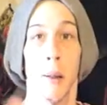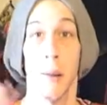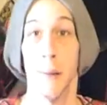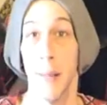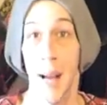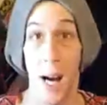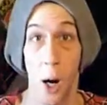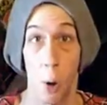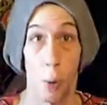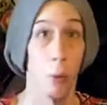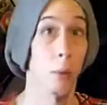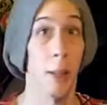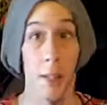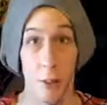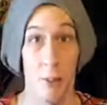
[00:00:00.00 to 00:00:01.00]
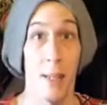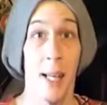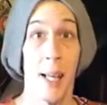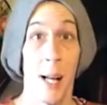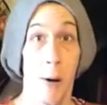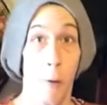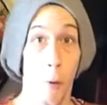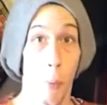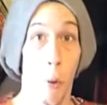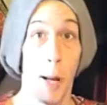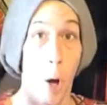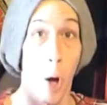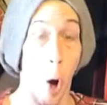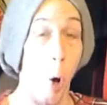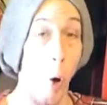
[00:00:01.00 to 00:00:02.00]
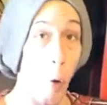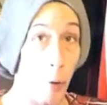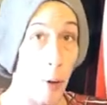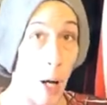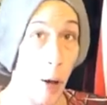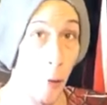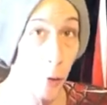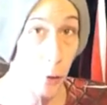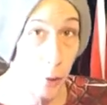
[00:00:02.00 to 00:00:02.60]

Now, let's get out of the way all the other